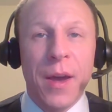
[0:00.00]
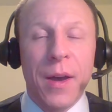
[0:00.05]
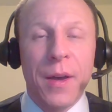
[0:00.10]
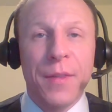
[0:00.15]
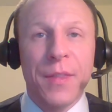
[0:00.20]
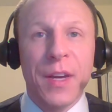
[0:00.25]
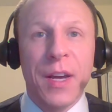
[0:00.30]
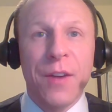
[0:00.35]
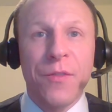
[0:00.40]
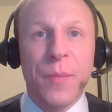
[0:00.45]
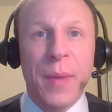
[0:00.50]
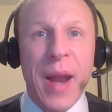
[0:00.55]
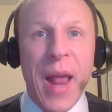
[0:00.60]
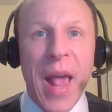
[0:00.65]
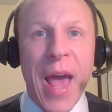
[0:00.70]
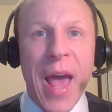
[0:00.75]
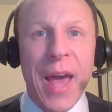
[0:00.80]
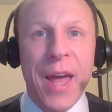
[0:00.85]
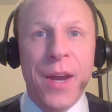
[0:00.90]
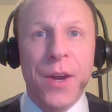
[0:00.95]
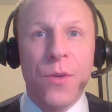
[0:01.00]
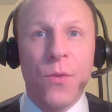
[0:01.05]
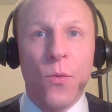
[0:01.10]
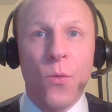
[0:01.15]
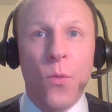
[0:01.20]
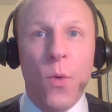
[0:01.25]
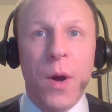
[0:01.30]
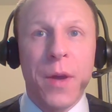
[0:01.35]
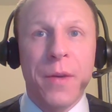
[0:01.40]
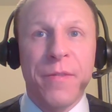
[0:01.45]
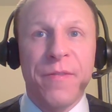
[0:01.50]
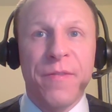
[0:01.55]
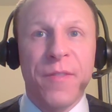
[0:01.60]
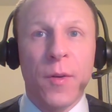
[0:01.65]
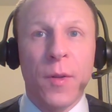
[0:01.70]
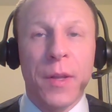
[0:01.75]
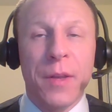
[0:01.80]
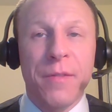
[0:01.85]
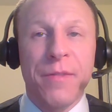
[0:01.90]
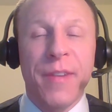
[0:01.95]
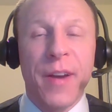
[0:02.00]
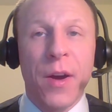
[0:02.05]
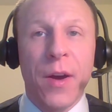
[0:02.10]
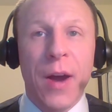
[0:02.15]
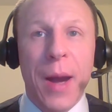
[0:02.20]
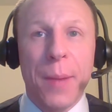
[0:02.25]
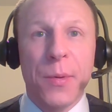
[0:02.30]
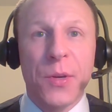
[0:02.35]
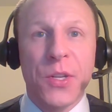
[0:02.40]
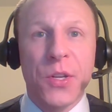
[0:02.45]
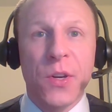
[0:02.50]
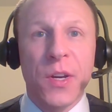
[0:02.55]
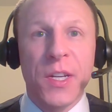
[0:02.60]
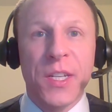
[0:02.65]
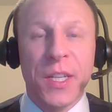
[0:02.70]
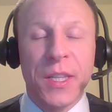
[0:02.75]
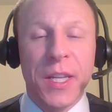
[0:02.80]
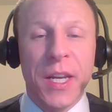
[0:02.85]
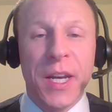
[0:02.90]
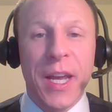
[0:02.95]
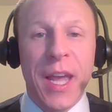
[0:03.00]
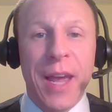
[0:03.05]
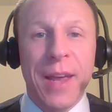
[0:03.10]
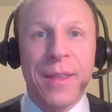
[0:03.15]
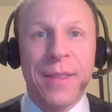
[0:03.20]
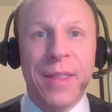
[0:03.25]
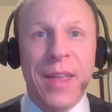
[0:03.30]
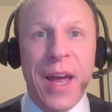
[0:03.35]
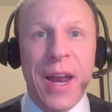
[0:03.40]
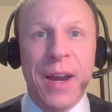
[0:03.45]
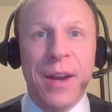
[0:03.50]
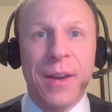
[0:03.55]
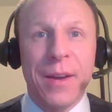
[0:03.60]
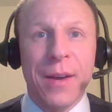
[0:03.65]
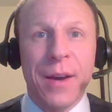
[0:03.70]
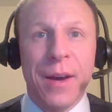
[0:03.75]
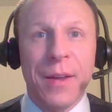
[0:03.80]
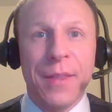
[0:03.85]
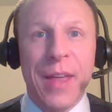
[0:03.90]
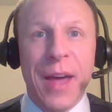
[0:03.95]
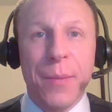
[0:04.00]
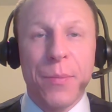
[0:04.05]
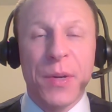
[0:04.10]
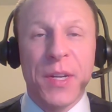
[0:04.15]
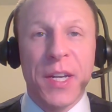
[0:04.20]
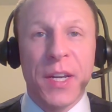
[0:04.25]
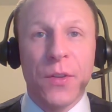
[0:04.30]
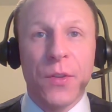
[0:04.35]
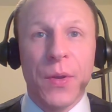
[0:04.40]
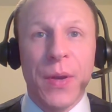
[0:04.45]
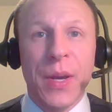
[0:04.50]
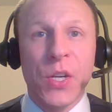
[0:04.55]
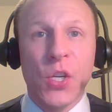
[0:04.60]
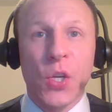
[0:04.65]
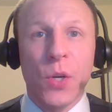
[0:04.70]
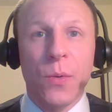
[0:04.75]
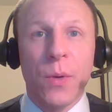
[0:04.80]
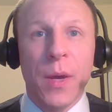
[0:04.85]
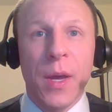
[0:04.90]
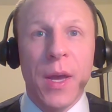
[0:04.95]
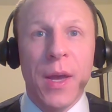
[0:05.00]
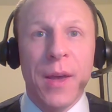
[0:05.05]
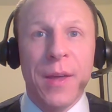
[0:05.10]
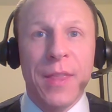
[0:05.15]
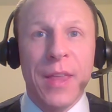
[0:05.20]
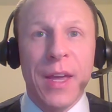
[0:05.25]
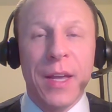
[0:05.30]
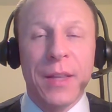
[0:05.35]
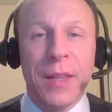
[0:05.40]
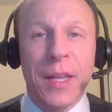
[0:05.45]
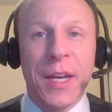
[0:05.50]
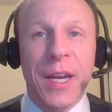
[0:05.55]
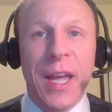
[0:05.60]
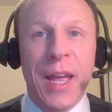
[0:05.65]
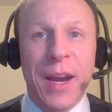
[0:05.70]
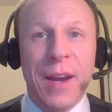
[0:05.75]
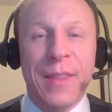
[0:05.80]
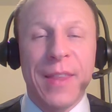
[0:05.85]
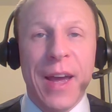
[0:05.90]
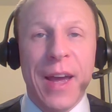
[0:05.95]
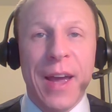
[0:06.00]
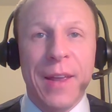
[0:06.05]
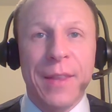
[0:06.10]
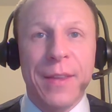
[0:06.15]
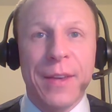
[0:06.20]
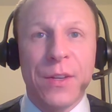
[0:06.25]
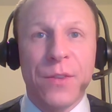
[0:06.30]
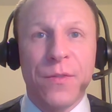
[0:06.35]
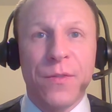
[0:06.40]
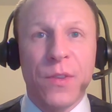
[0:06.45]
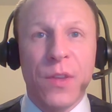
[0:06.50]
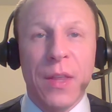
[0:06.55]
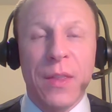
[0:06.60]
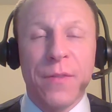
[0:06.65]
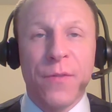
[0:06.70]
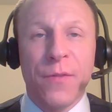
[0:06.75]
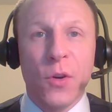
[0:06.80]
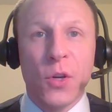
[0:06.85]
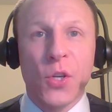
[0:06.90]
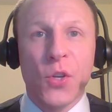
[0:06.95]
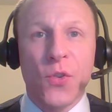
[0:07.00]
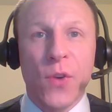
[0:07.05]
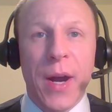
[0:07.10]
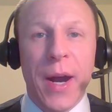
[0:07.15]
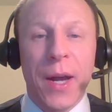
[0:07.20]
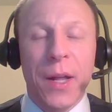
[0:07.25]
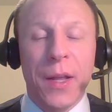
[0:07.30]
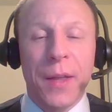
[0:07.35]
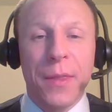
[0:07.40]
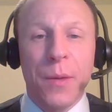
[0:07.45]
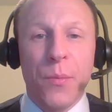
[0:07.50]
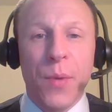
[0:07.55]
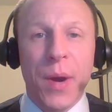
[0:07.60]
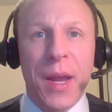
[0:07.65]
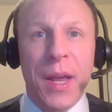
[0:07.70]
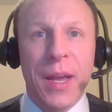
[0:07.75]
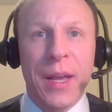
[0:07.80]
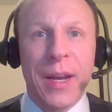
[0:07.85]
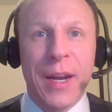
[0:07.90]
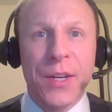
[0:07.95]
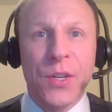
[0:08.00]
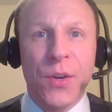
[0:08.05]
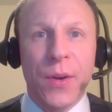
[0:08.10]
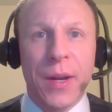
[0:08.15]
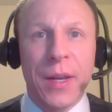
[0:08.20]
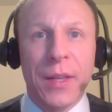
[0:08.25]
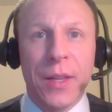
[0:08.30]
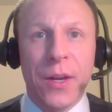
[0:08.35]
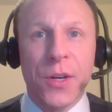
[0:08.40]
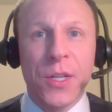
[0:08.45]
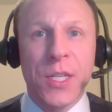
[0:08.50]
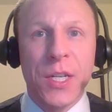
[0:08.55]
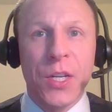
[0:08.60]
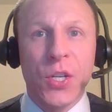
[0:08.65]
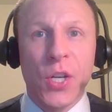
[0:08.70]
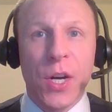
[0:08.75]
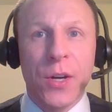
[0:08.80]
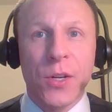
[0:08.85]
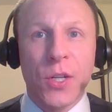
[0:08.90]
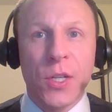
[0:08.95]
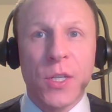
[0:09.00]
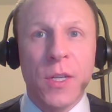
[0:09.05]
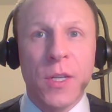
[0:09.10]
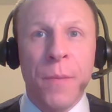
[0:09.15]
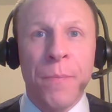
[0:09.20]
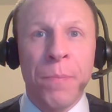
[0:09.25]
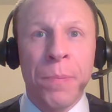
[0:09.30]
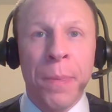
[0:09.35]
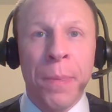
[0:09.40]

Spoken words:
the government had one full and fair opportunity to litigate that particular issue. They litigated that in the first trial on the breaking and entering and larceny charges.